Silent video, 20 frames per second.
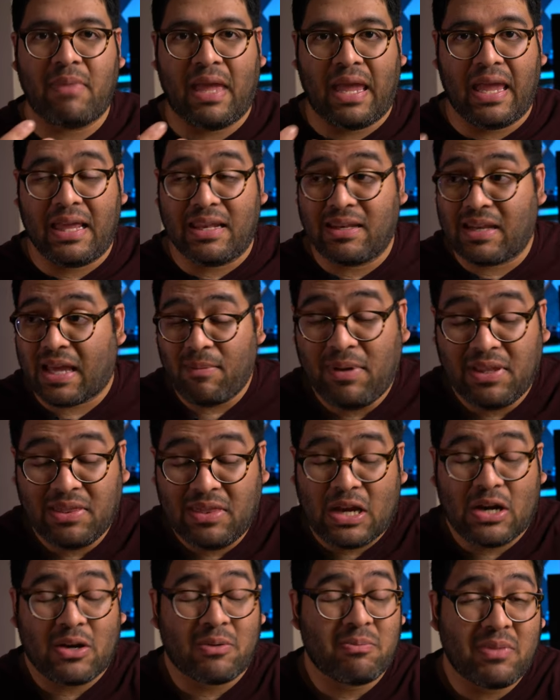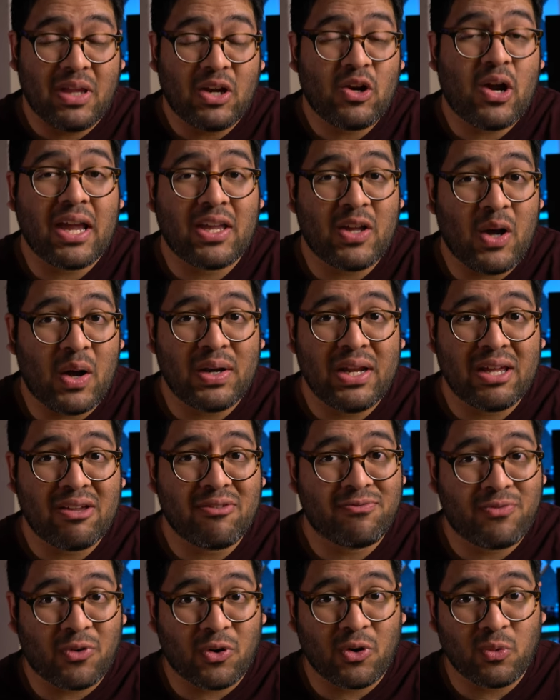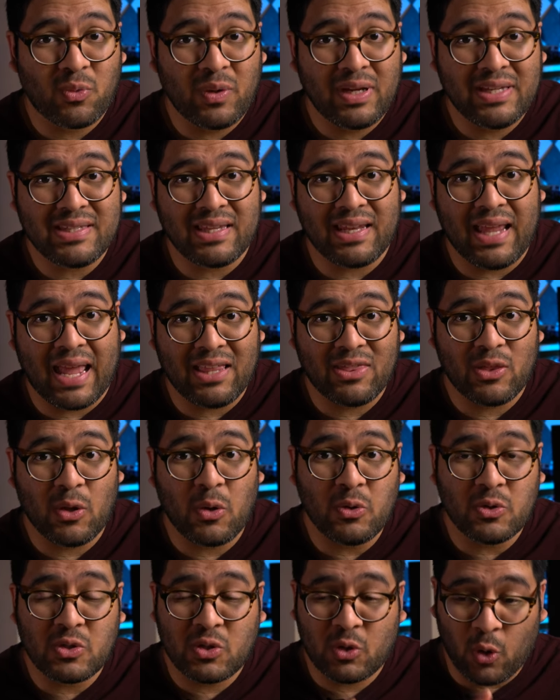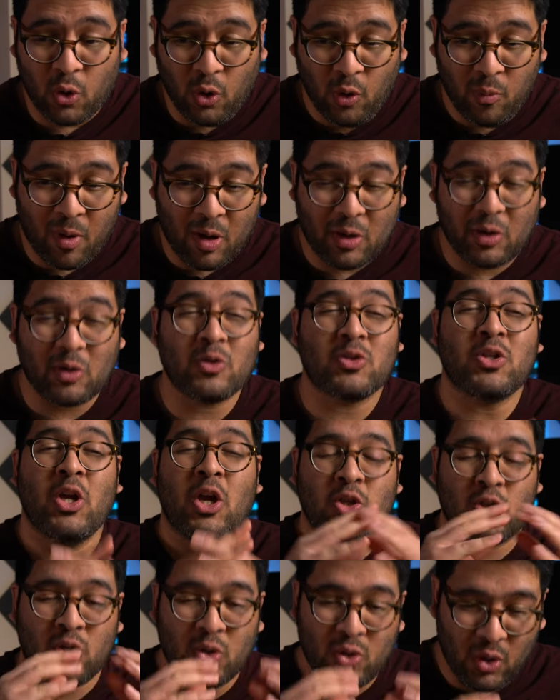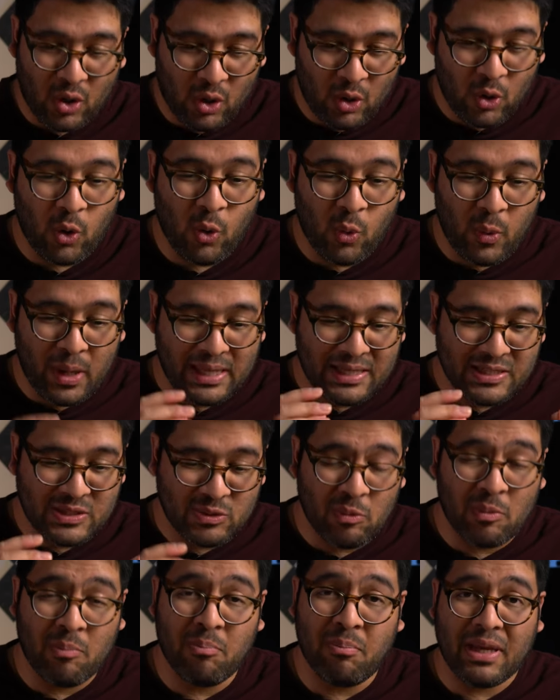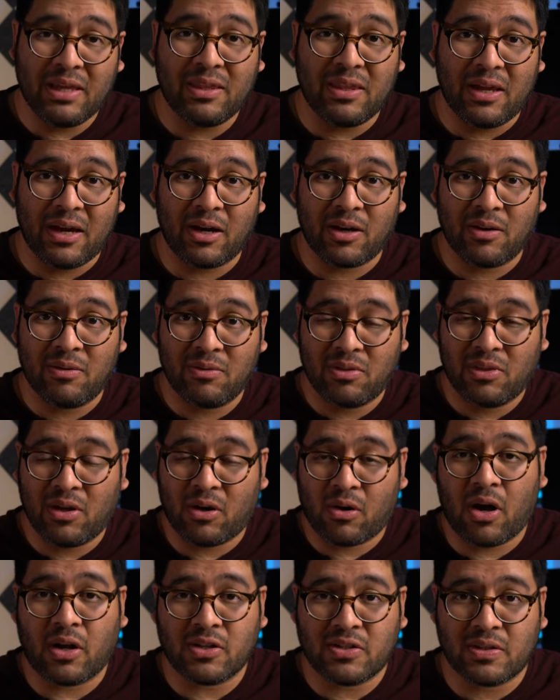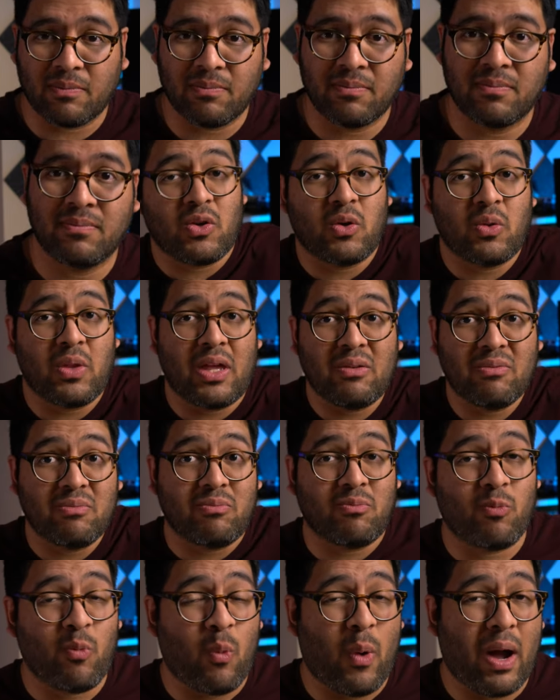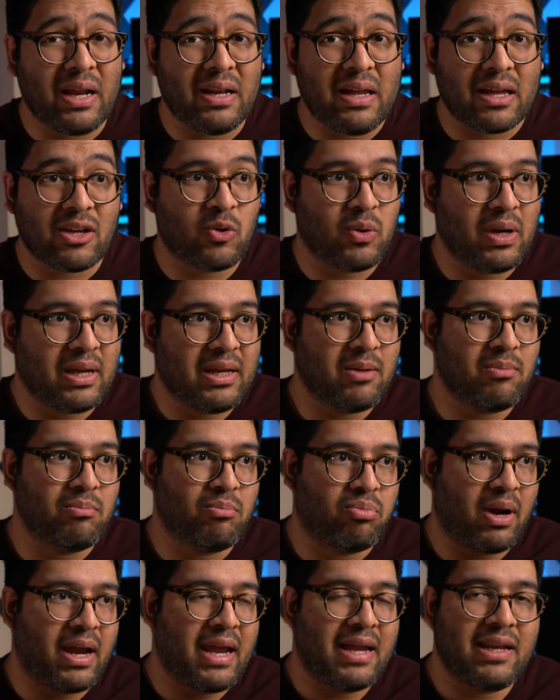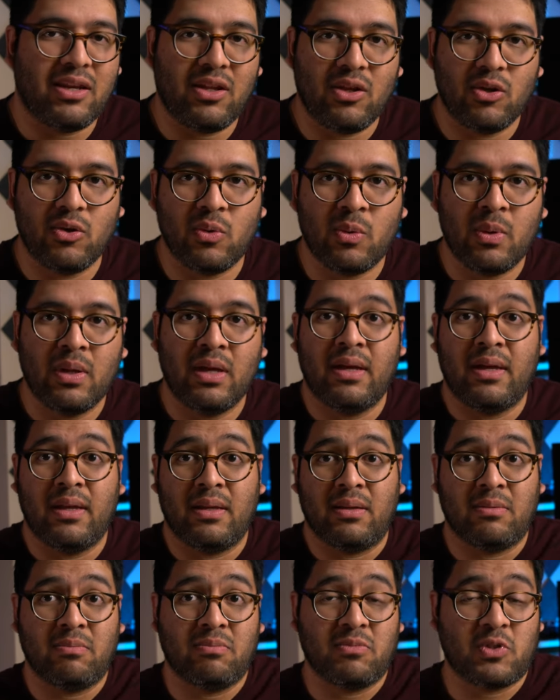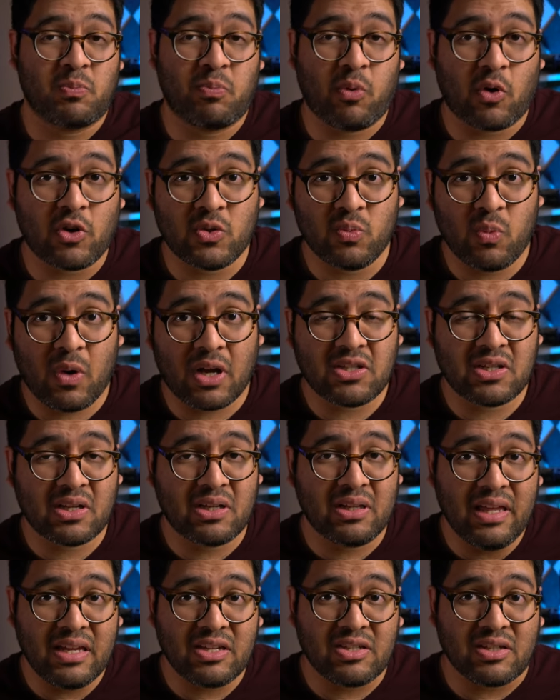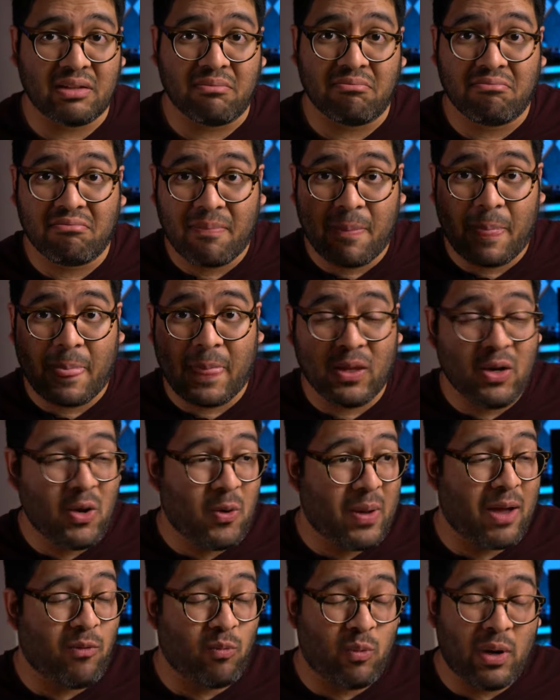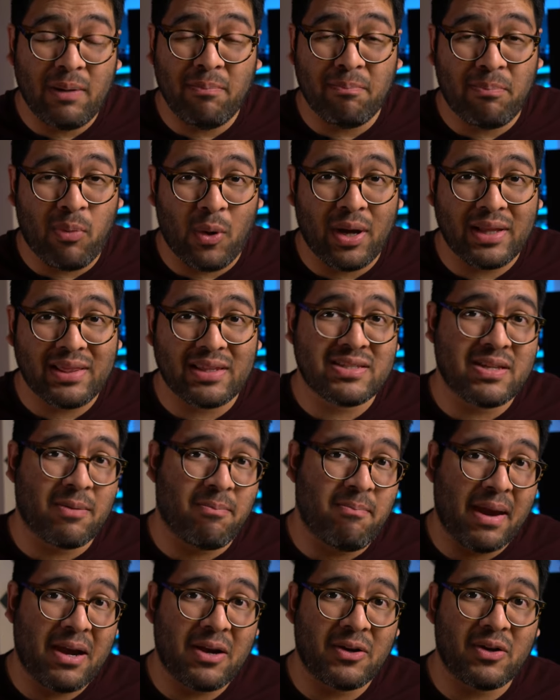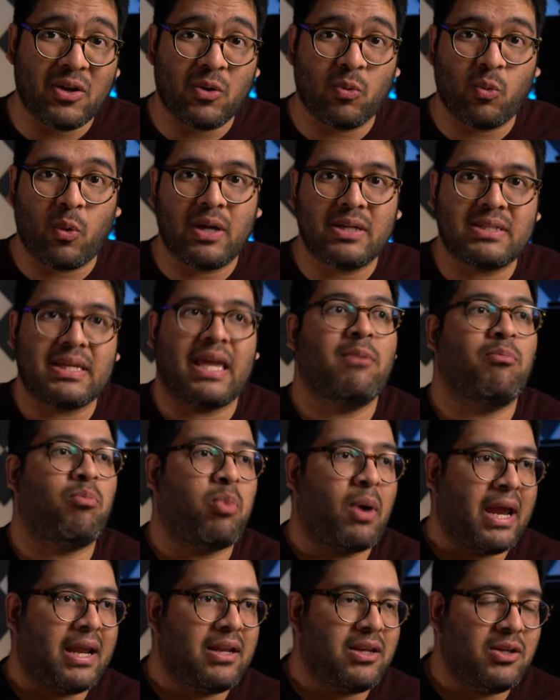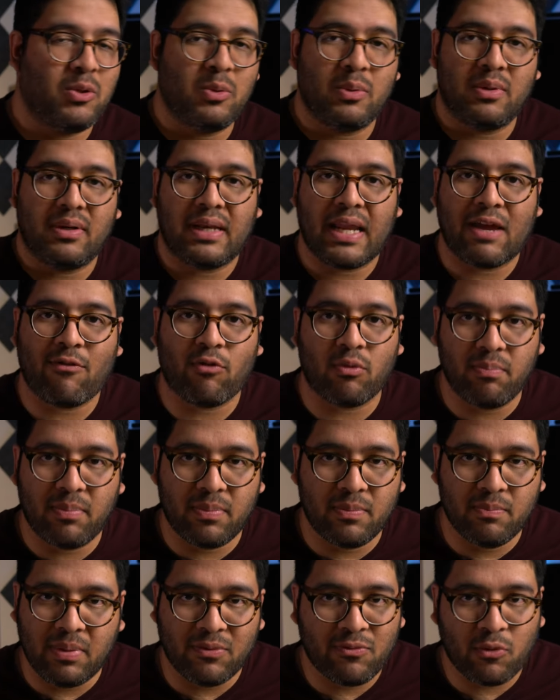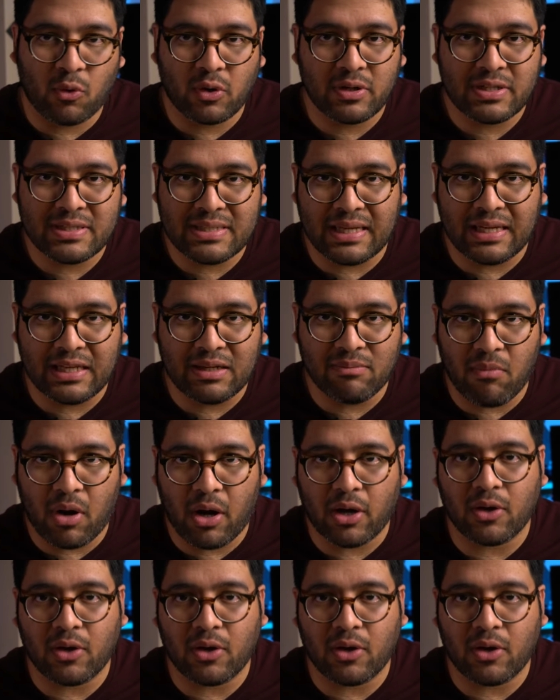And I mean, they're iconic for a reason, and those core models should always be there. They're awesome. So then why not create a brand new sports watch collection? You know, at one point, the Submariner was a brand new, never before seen